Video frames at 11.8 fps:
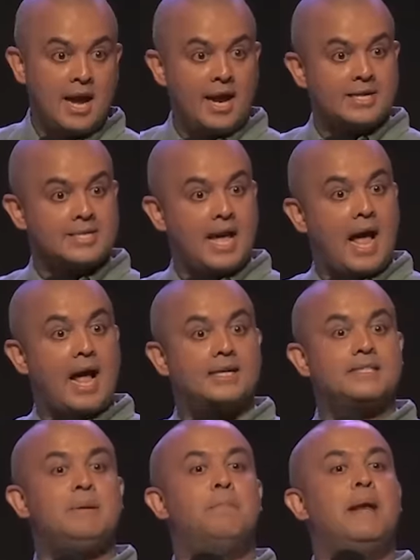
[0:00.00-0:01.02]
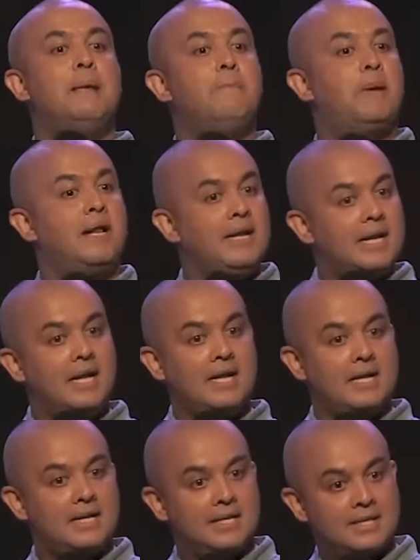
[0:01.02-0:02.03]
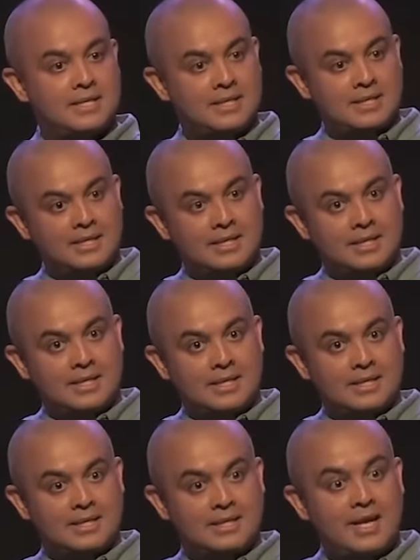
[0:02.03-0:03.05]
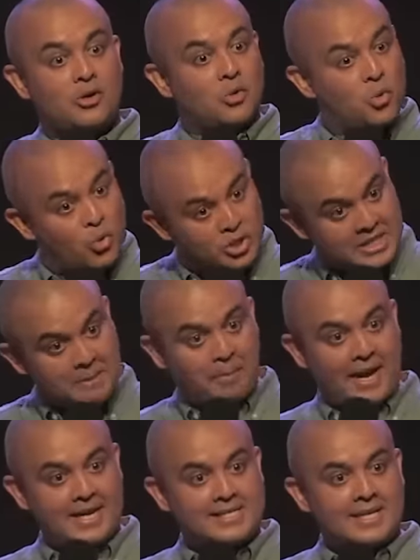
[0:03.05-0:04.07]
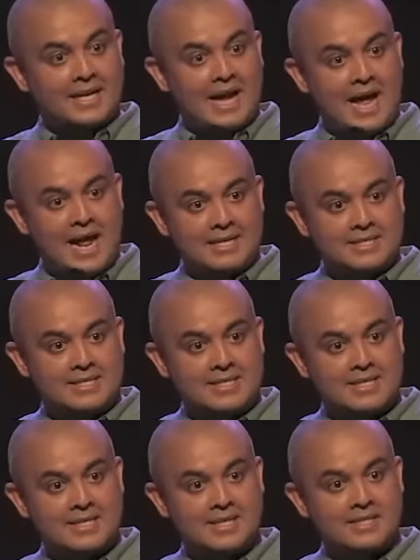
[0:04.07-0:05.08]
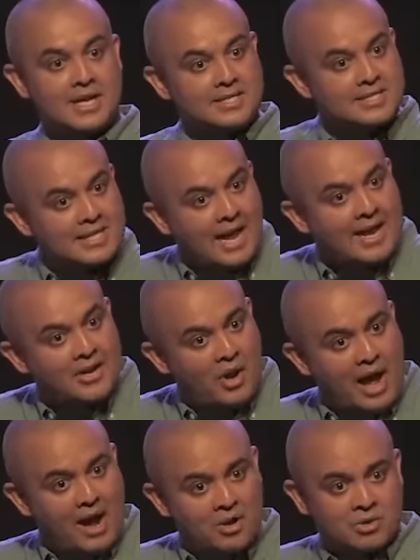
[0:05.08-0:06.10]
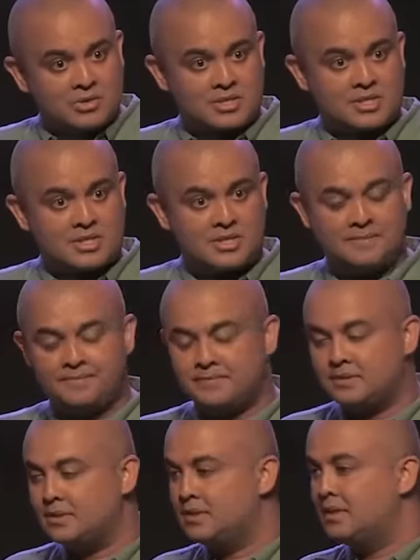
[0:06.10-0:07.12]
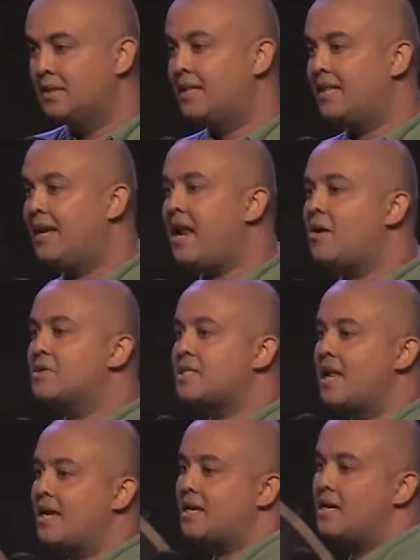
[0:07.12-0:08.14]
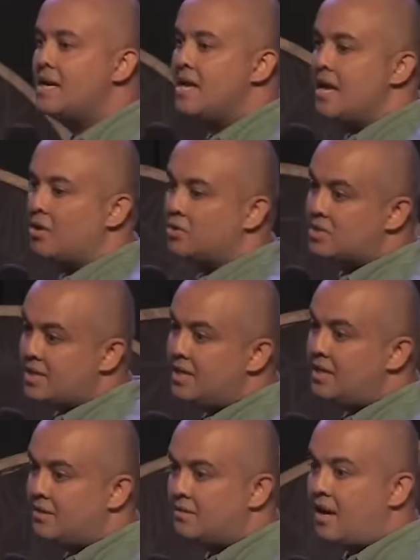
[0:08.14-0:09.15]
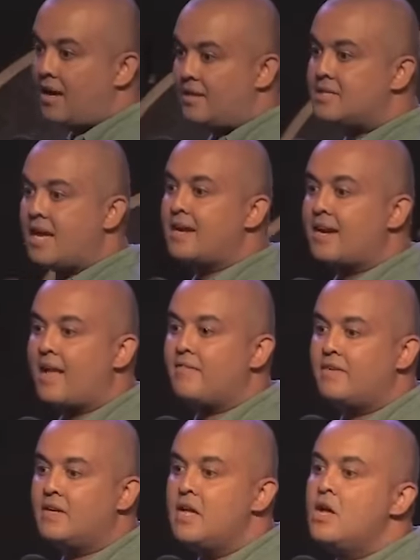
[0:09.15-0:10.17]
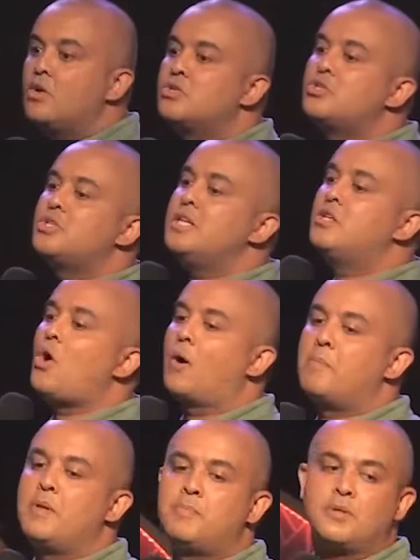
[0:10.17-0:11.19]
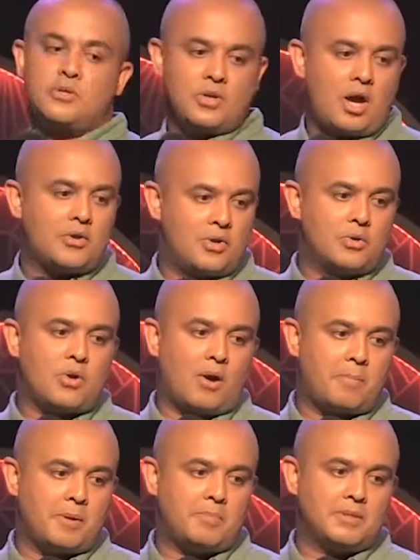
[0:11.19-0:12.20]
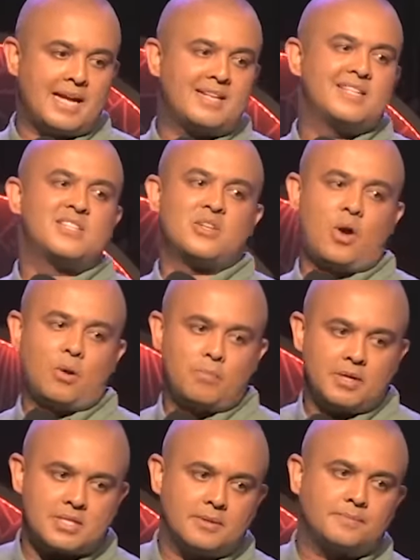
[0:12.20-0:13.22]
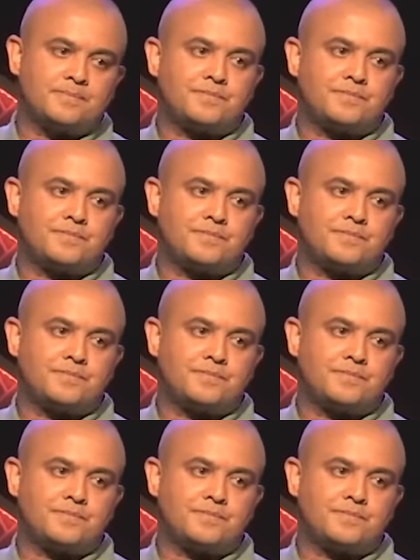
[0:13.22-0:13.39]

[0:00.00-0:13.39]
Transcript: Ik zei, auntie, blijf binnen. That hoe bait die buitekant? Just stay in your house. Then I was like, could see it's uh, unraveling. Because you see dog people, you know you know dog people. Natalie's a dog person.